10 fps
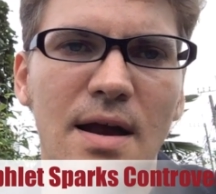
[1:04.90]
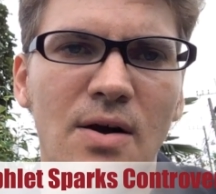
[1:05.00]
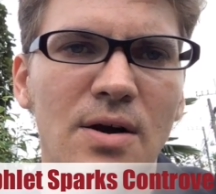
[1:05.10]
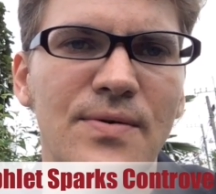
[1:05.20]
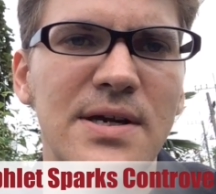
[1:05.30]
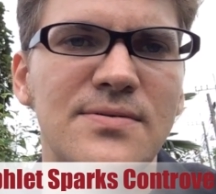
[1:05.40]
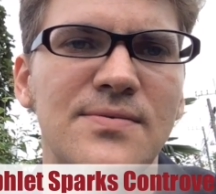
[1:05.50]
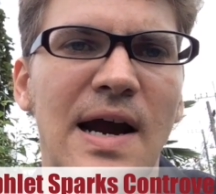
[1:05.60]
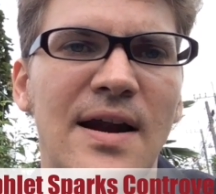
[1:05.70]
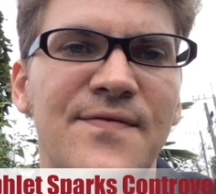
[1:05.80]
and only
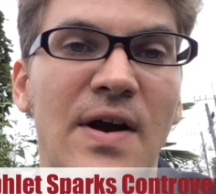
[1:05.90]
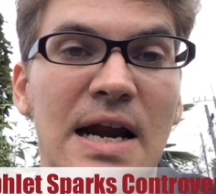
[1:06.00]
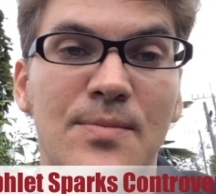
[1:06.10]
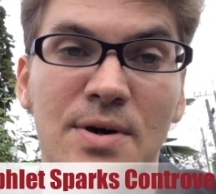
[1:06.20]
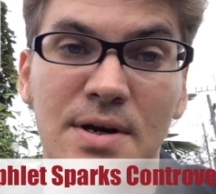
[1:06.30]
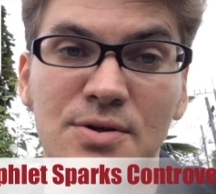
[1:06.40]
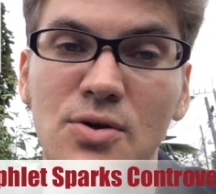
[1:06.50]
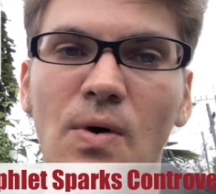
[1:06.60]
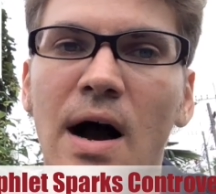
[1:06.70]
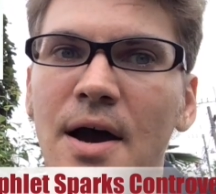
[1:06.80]
recently ratified it, we'll get
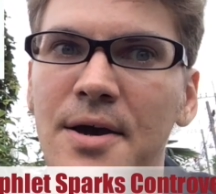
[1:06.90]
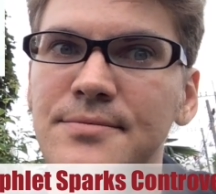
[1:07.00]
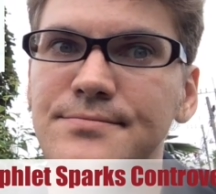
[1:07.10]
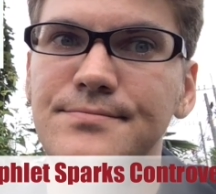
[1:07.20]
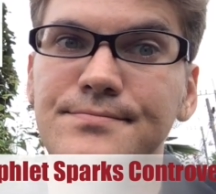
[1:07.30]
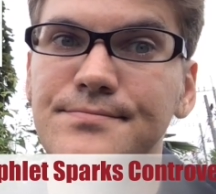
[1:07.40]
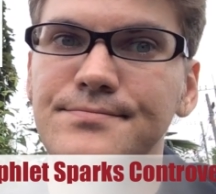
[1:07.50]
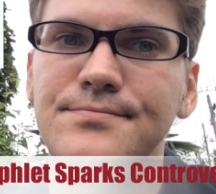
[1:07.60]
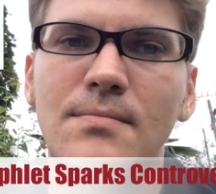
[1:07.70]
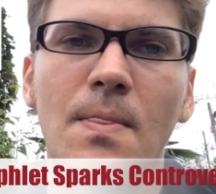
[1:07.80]
into why,
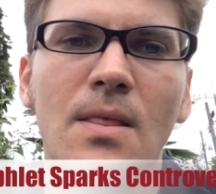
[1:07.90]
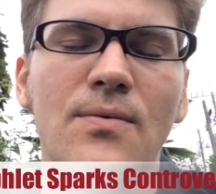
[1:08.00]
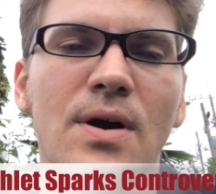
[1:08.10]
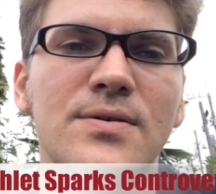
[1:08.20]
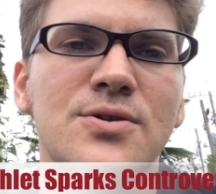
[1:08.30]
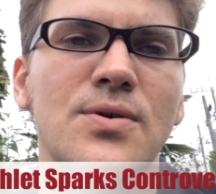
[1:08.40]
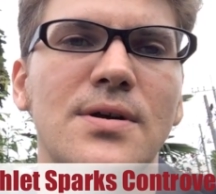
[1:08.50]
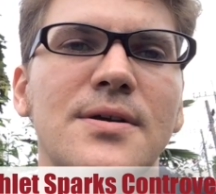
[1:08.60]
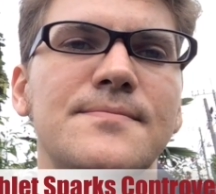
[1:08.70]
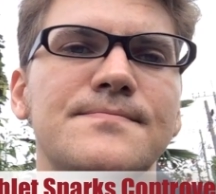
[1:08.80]
rather
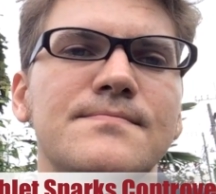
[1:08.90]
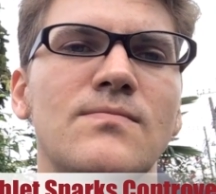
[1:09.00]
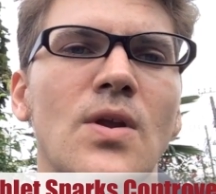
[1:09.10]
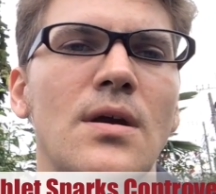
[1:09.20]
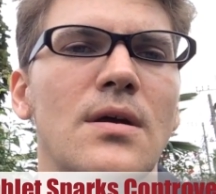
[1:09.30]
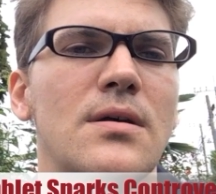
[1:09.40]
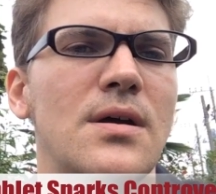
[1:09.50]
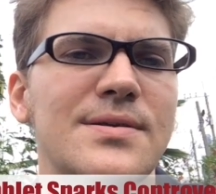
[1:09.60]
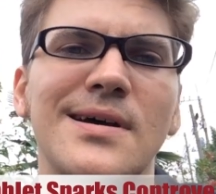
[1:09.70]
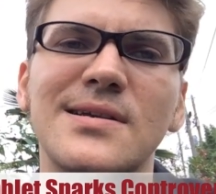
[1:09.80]
shortly.
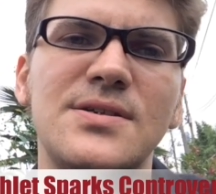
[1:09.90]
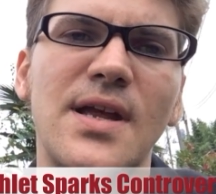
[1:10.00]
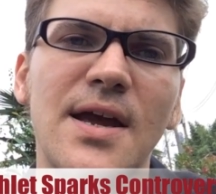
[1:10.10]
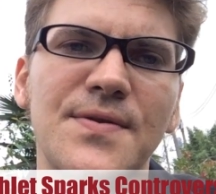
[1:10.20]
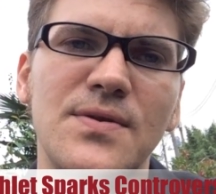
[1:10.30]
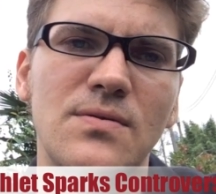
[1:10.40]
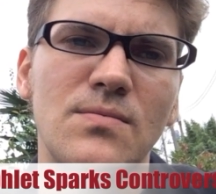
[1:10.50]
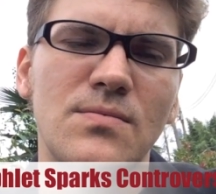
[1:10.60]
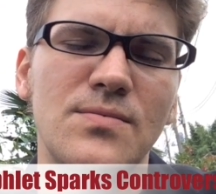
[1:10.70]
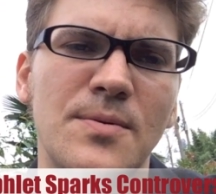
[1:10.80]
Now, to understand
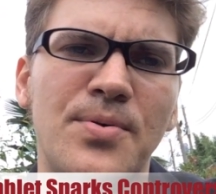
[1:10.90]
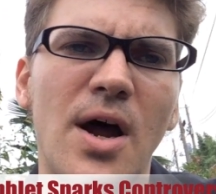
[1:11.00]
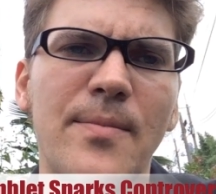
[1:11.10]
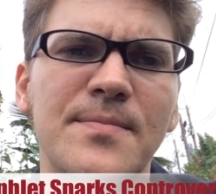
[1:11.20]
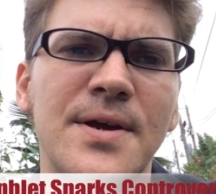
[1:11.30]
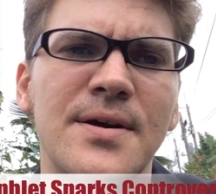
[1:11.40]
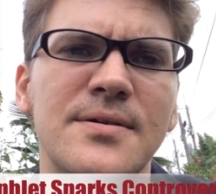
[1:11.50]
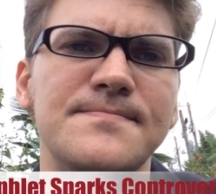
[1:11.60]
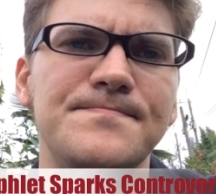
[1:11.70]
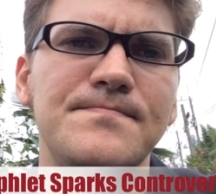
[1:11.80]
the problem
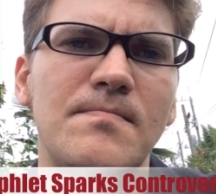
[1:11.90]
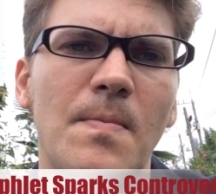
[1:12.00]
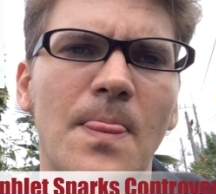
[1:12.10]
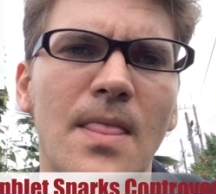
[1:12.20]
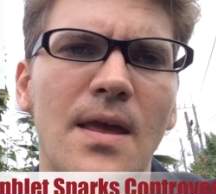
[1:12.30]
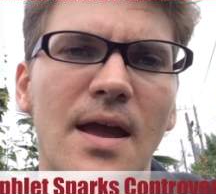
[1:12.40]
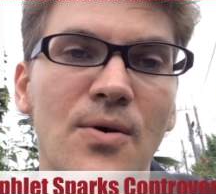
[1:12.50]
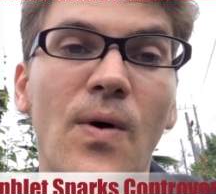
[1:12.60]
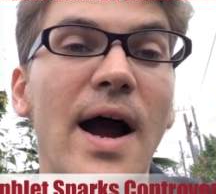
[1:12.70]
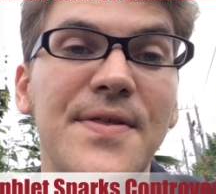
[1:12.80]
here
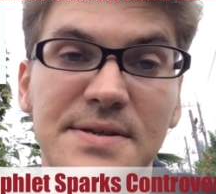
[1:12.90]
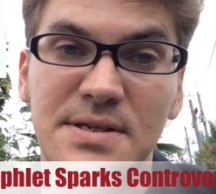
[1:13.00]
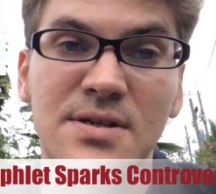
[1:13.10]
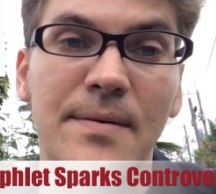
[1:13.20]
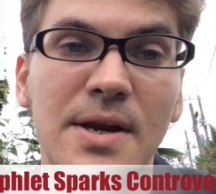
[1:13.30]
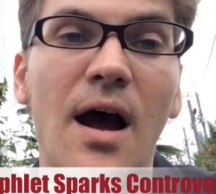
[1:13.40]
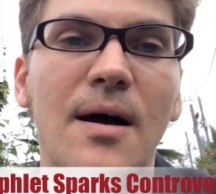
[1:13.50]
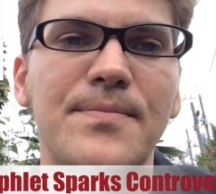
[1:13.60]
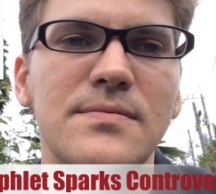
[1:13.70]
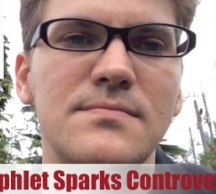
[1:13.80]
and why this is coming up